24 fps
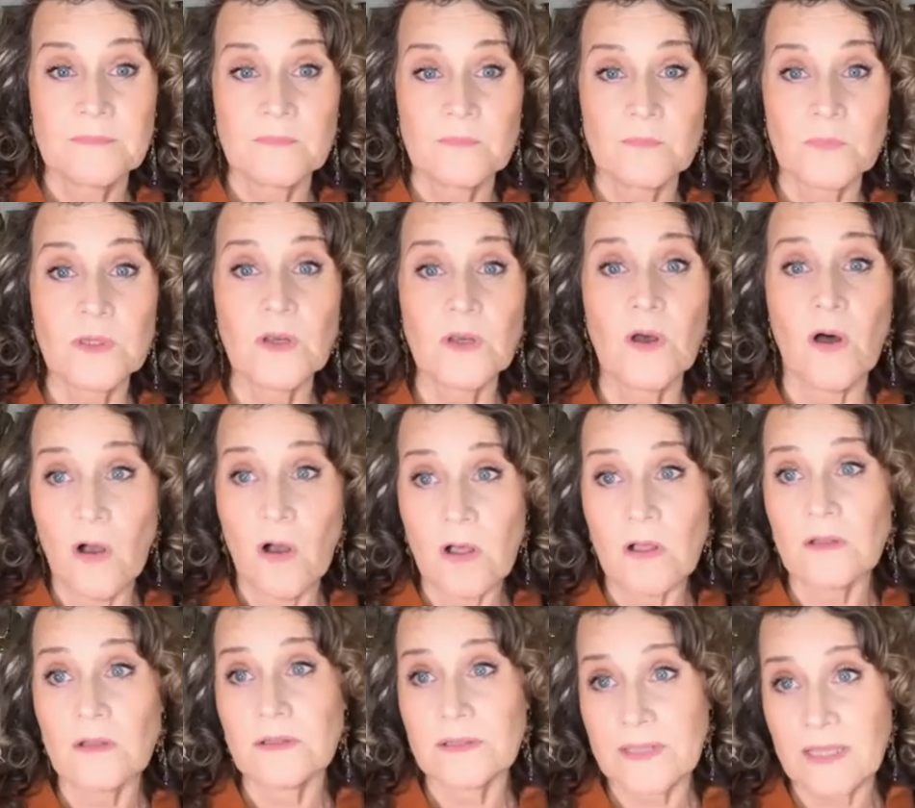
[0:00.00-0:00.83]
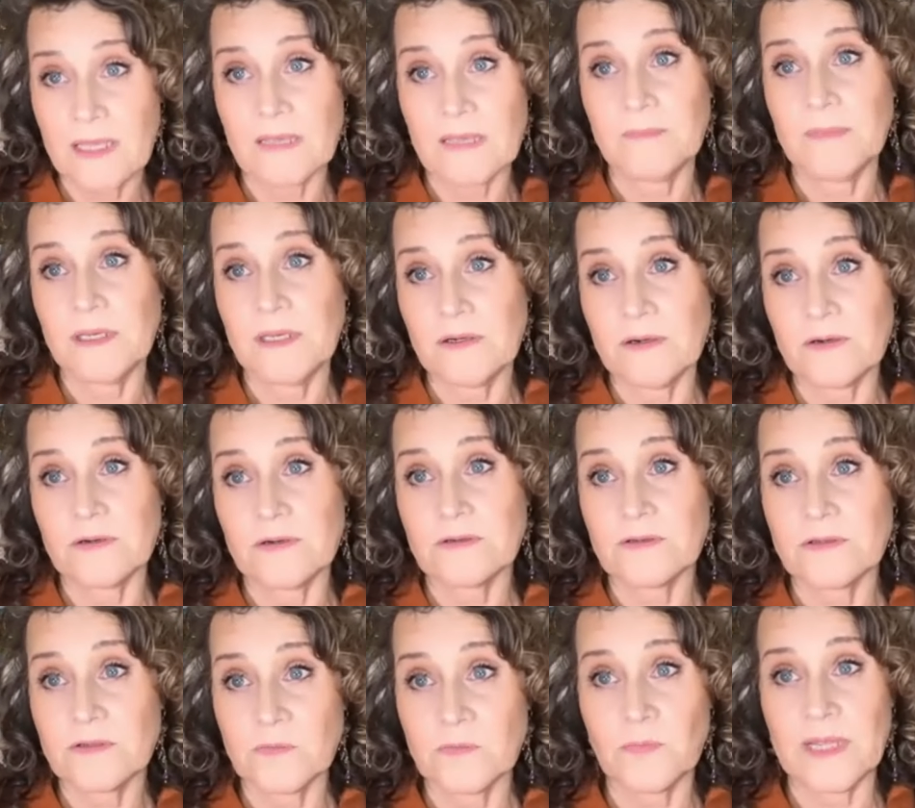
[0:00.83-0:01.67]
We all came here
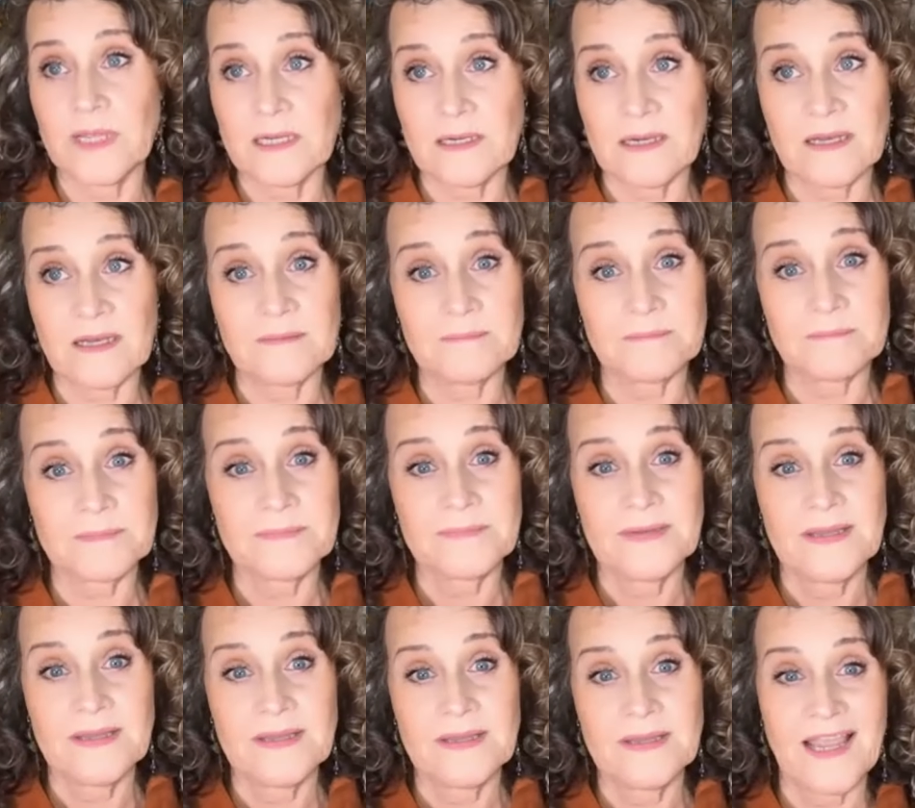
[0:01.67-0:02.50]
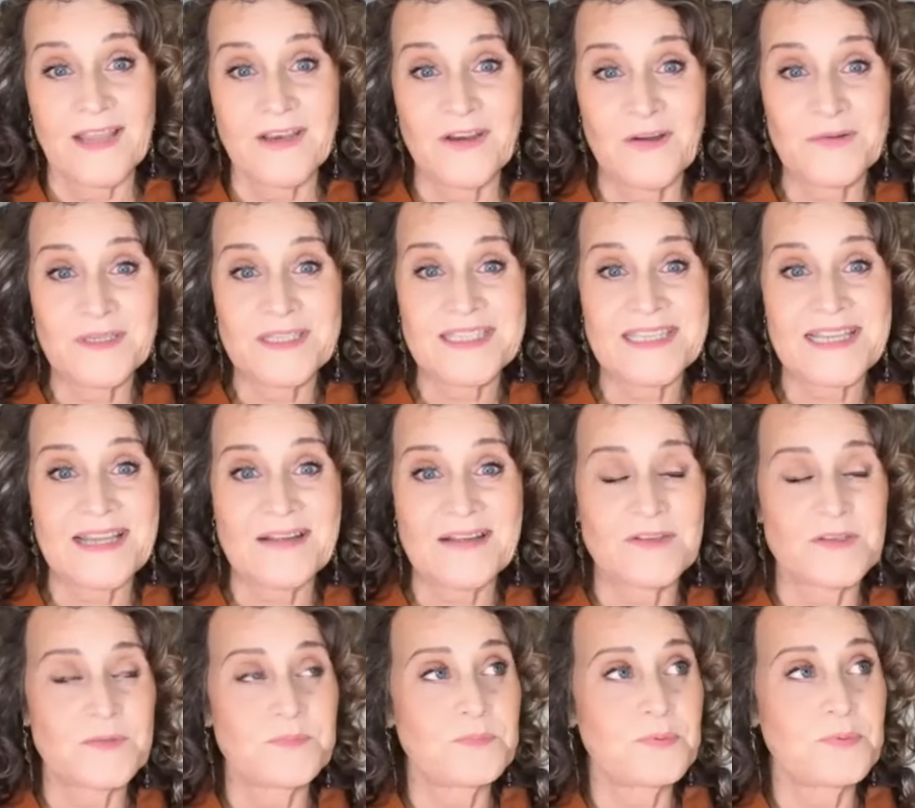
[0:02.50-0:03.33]
to wake up. I know it
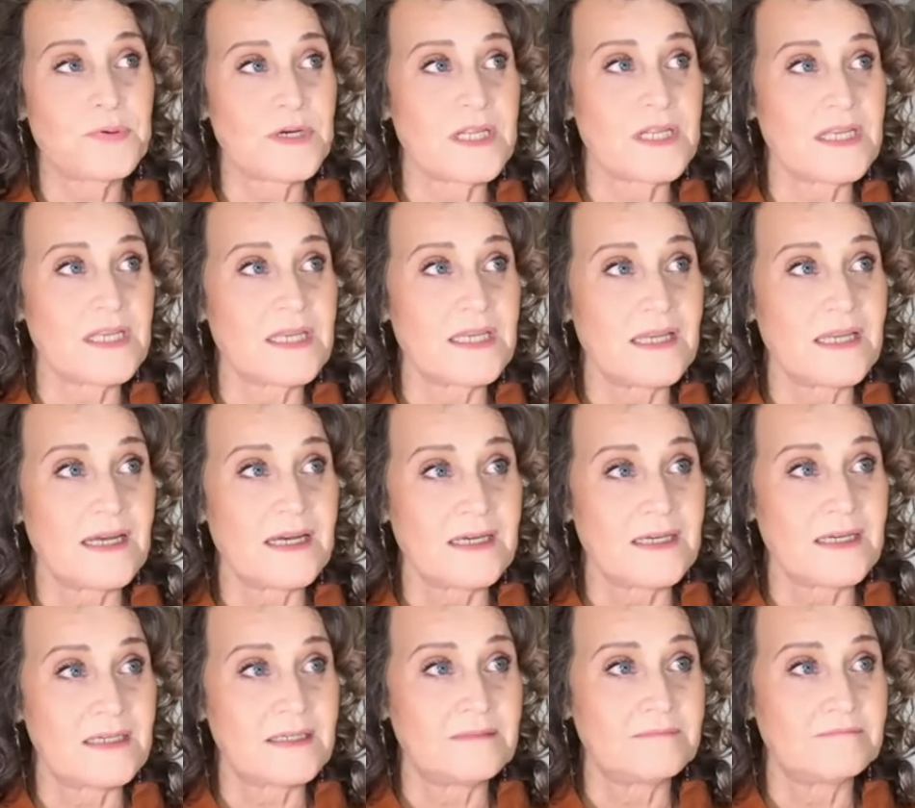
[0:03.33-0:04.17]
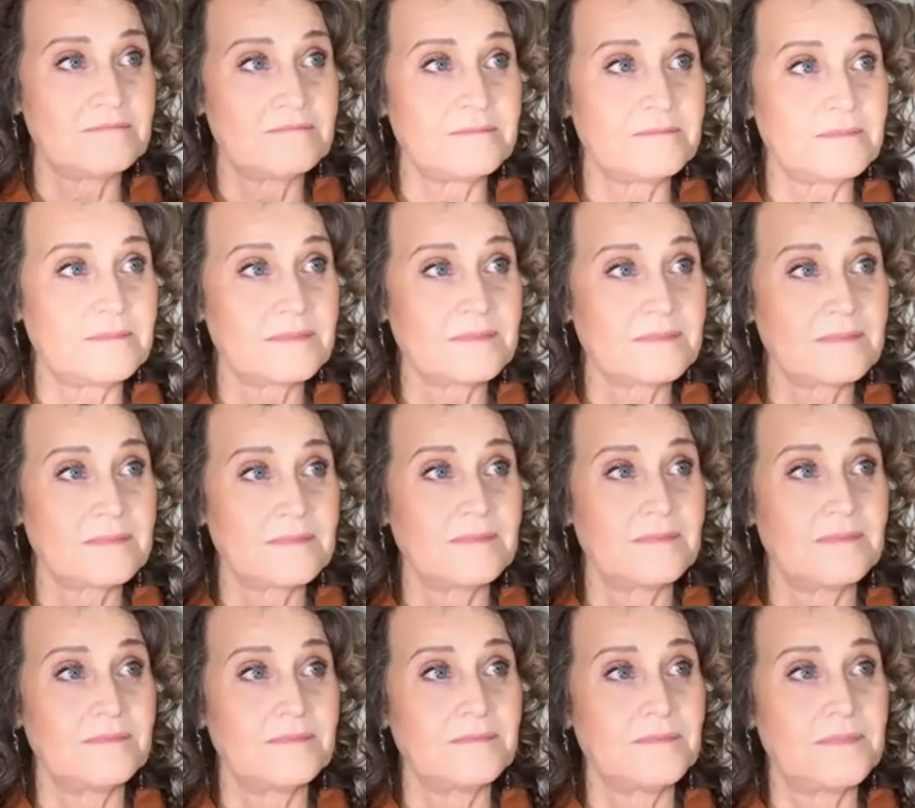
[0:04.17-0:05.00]
sounds pretty
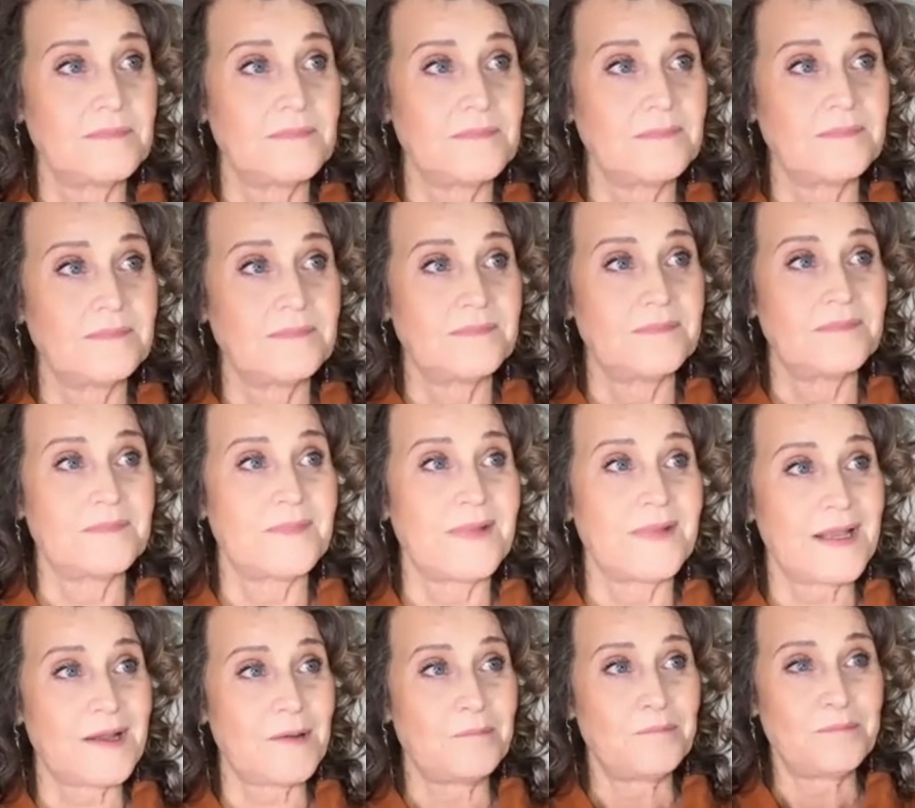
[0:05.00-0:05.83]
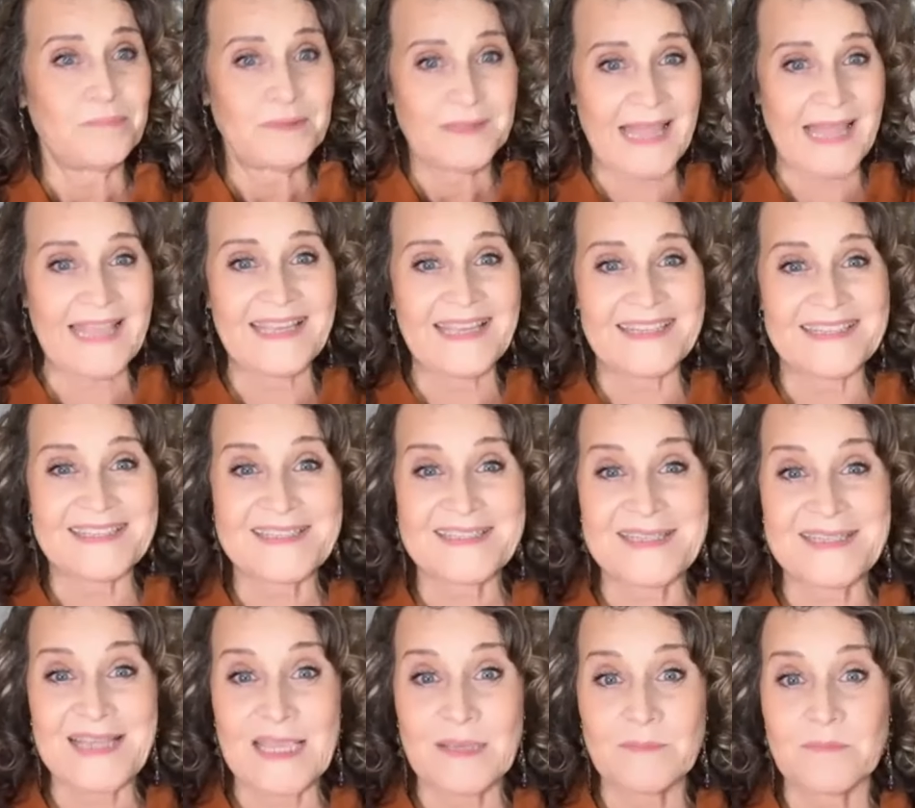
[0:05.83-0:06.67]
like a blanket
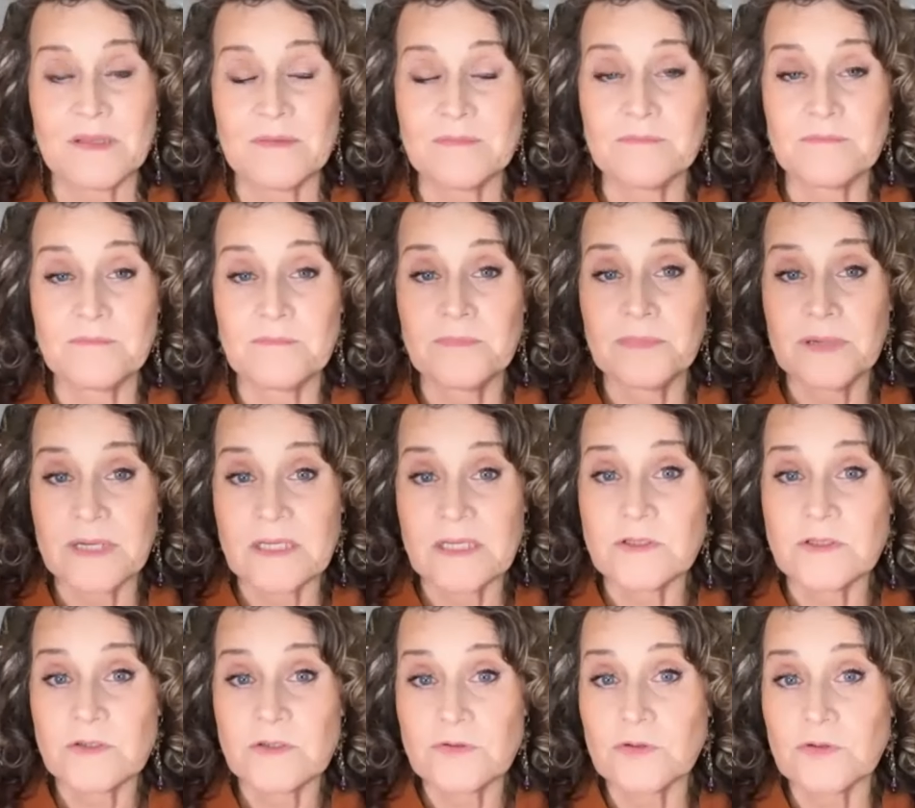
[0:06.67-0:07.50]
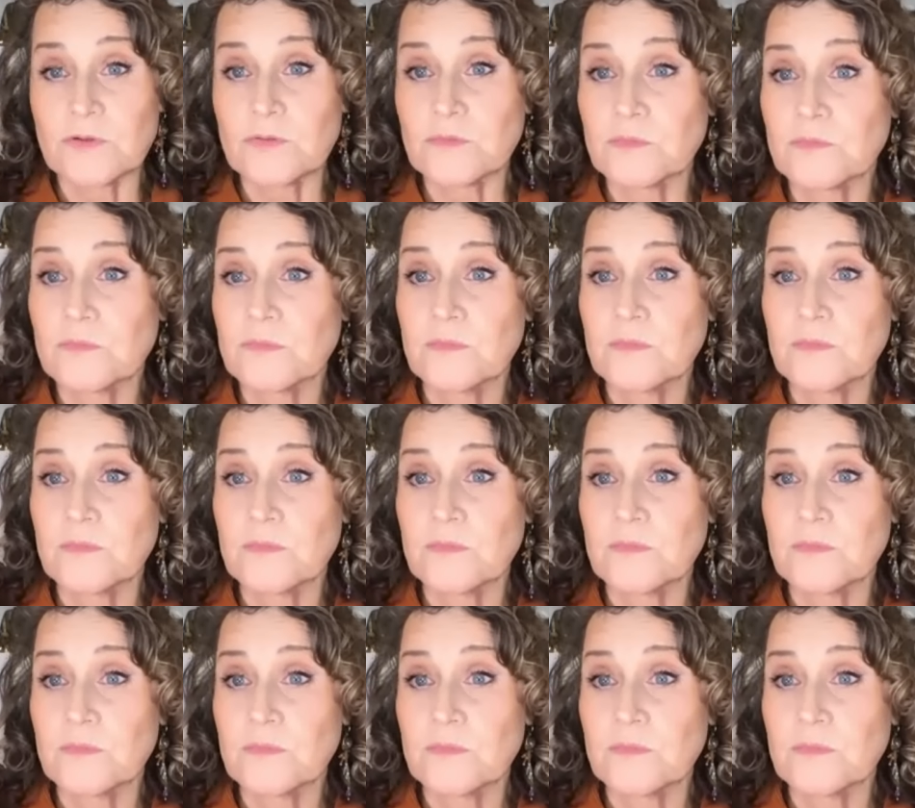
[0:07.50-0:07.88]
statement, but it's true.